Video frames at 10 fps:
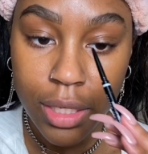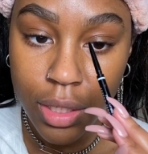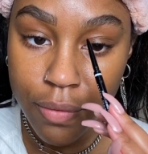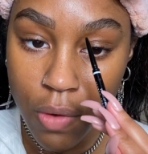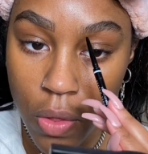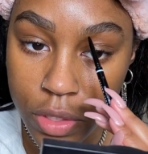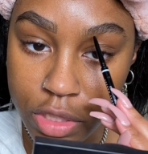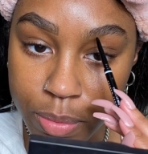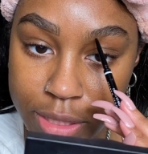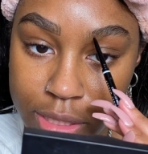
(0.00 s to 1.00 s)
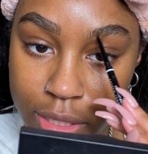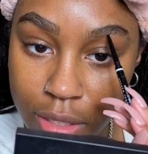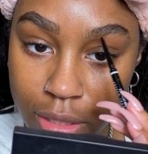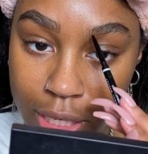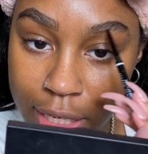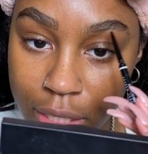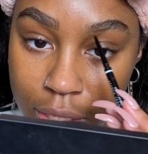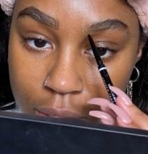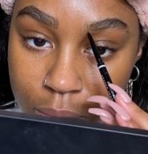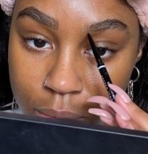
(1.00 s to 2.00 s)
I love all the tweets that are like,
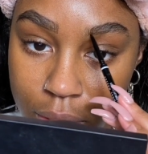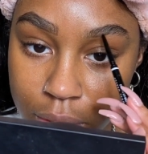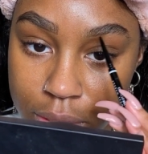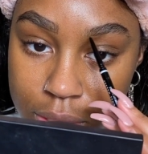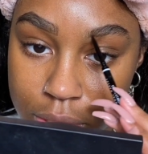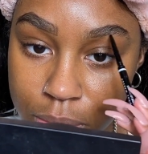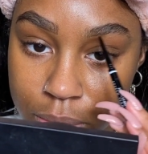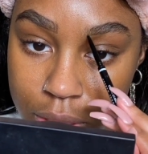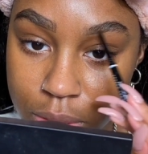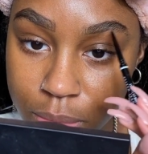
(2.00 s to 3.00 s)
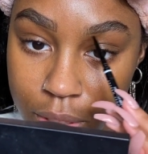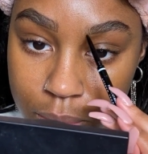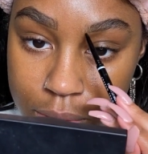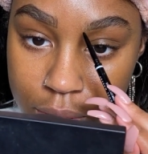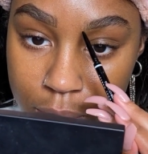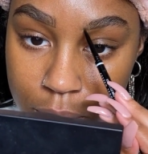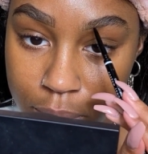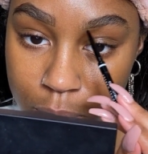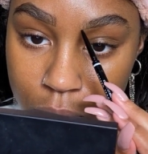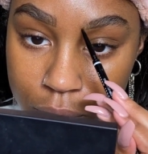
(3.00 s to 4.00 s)
when y'all said 2020 was gonna be a
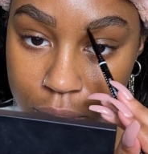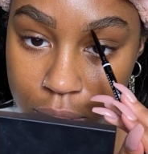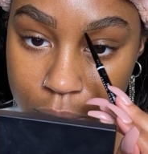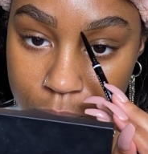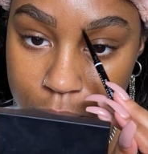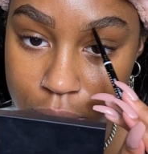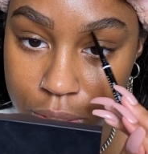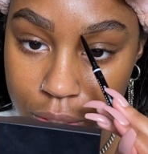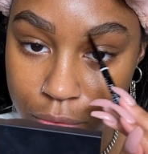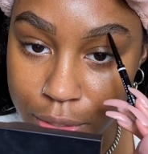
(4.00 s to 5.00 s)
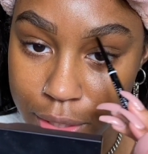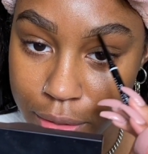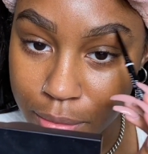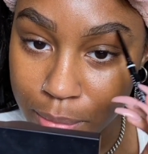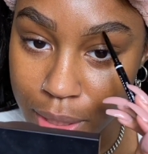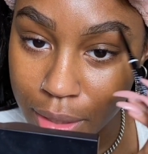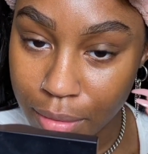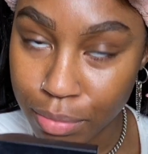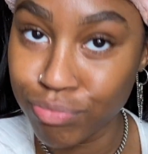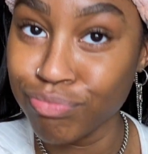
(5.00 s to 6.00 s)
movie, what genre did you mean?